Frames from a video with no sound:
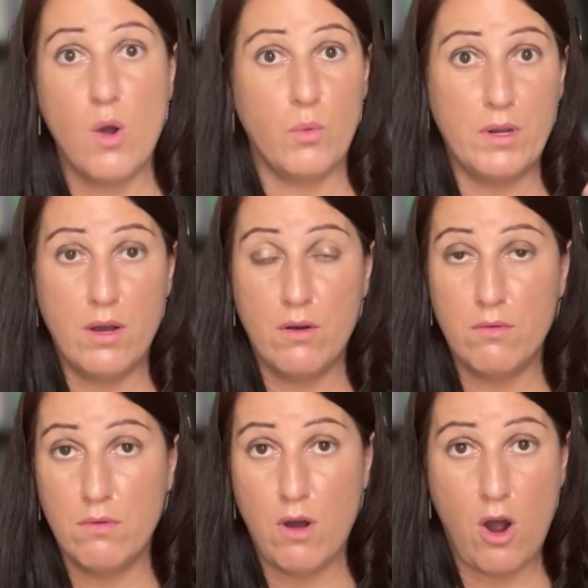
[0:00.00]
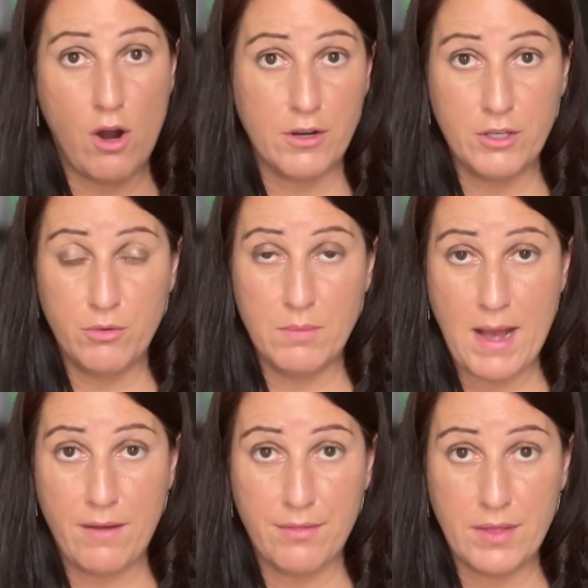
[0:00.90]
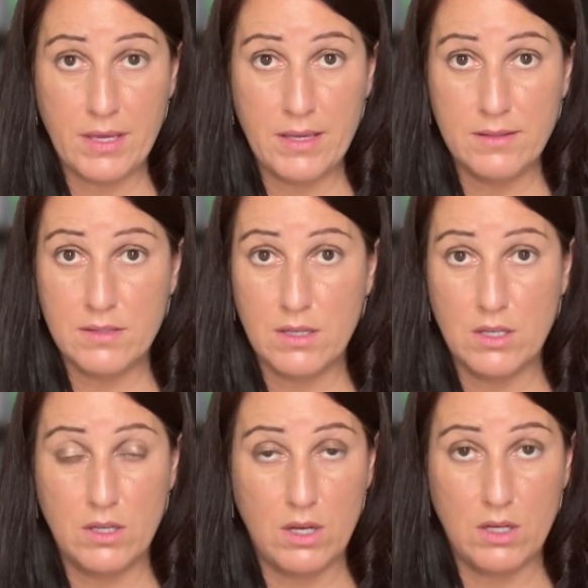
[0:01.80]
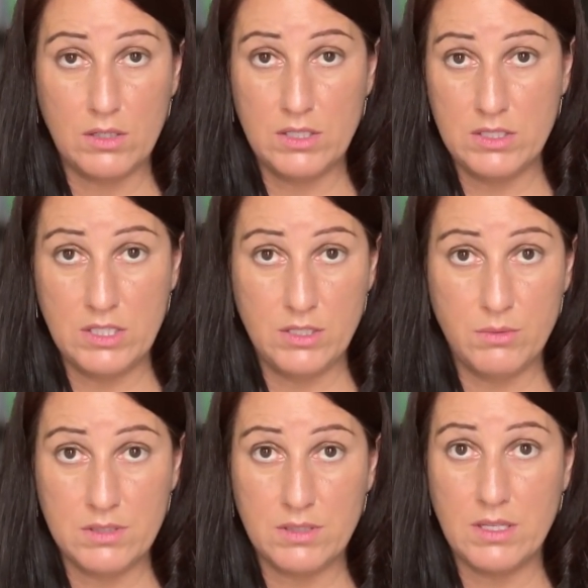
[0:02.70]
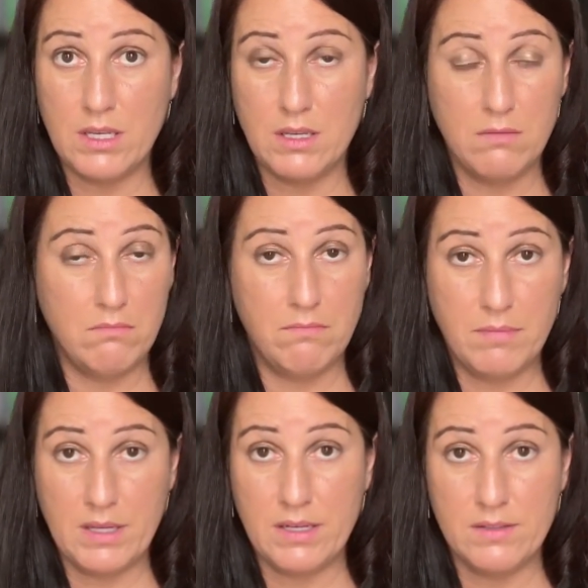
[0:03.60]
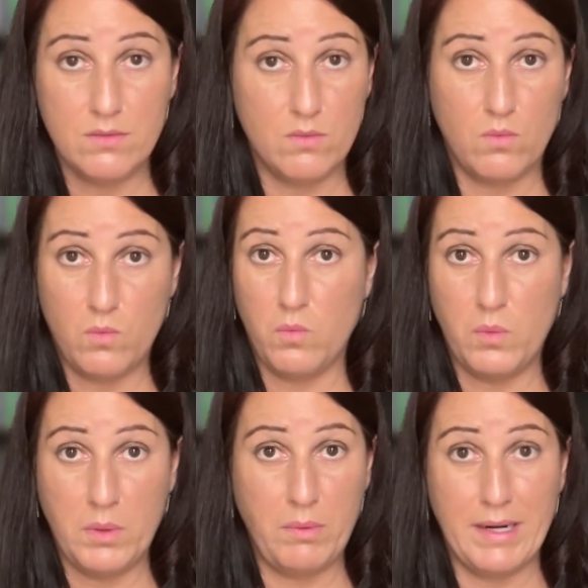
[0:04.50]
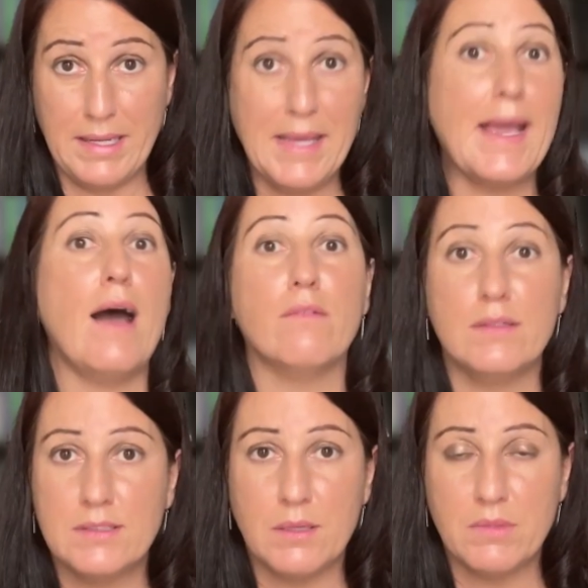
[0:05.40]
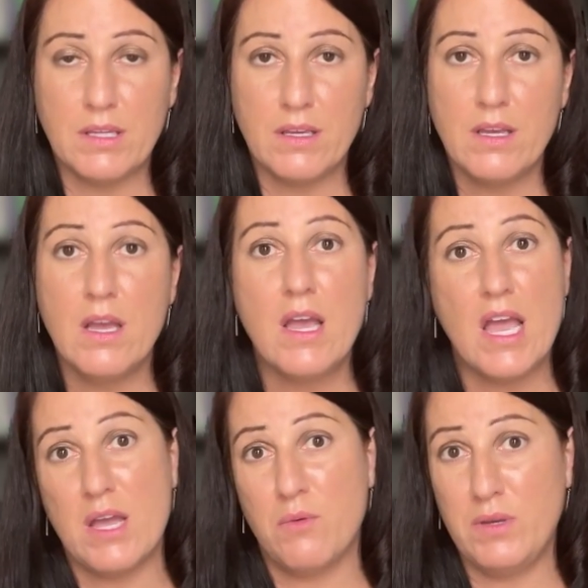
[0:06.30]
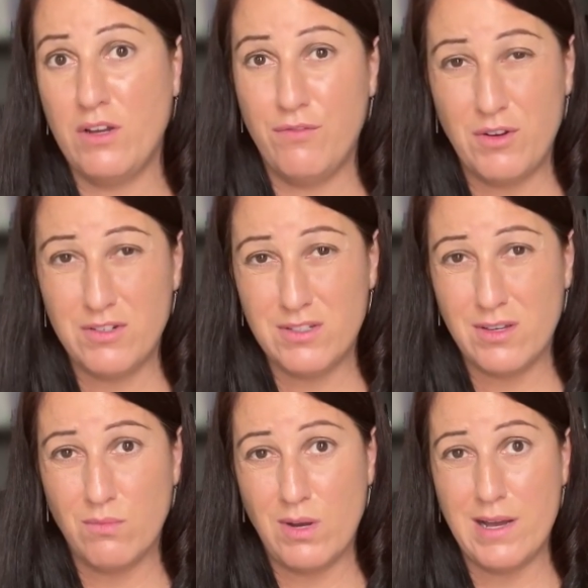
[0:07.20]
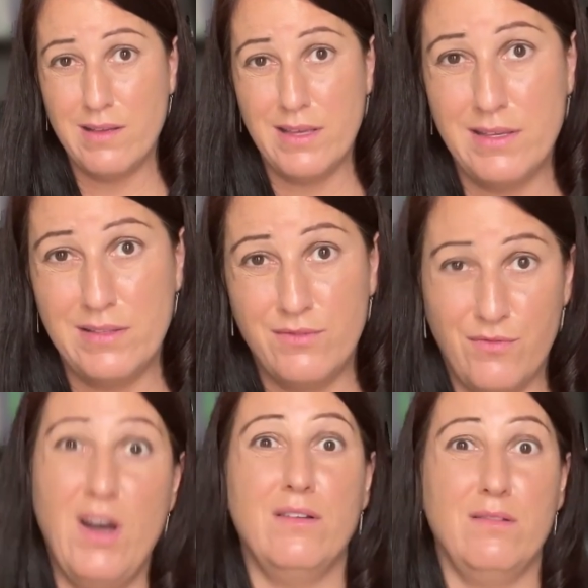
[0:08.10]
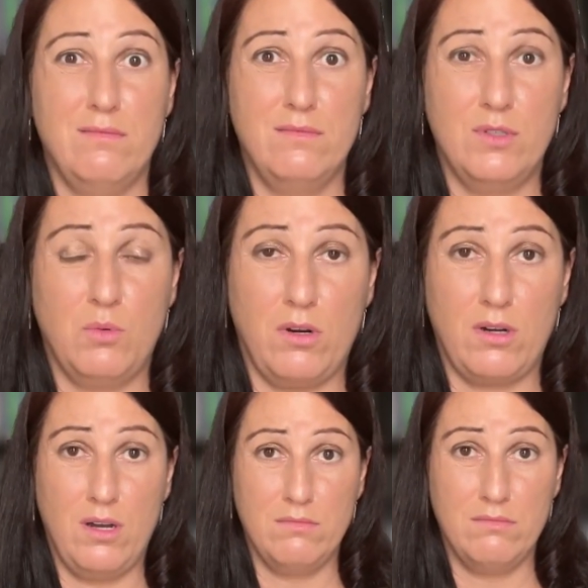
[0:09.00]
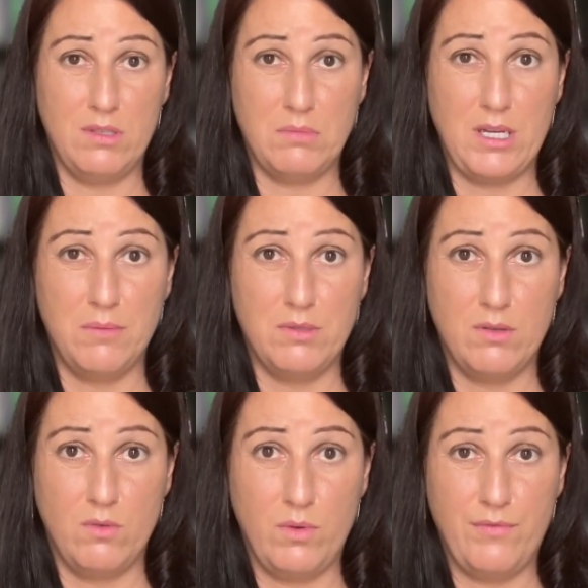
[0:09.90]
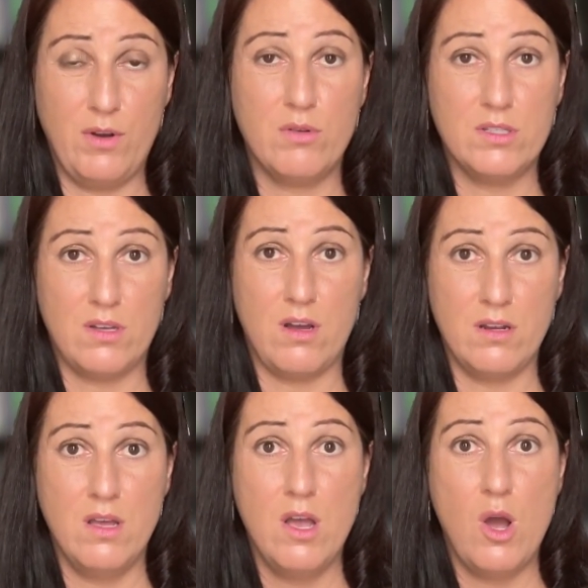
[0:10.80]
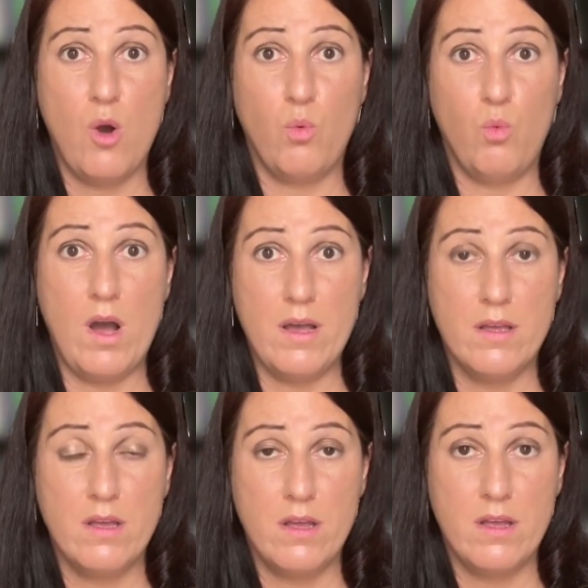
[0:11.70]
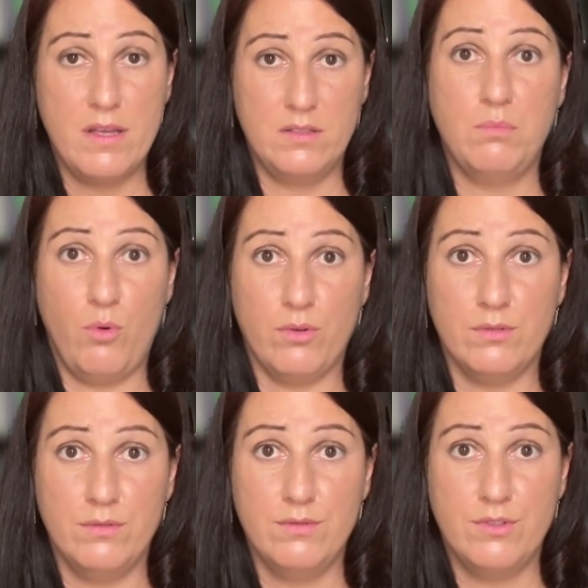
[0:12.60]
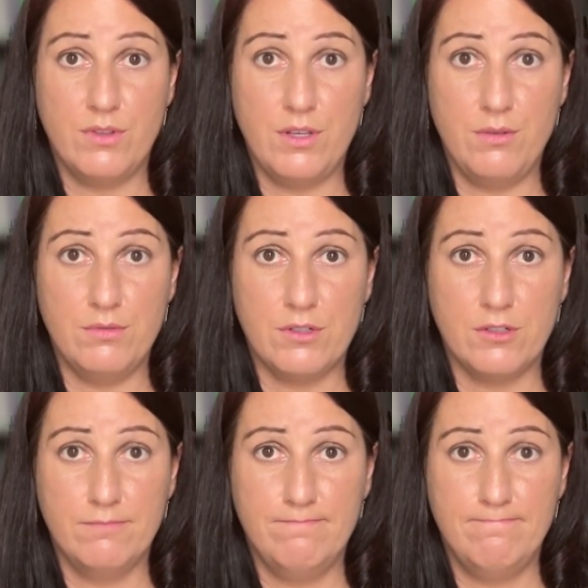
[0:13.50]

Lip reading: We don't argue about things continuously because we want to geek out on something, and we don't focus on what is fun to work on sometimes. We focus on what is important to the user.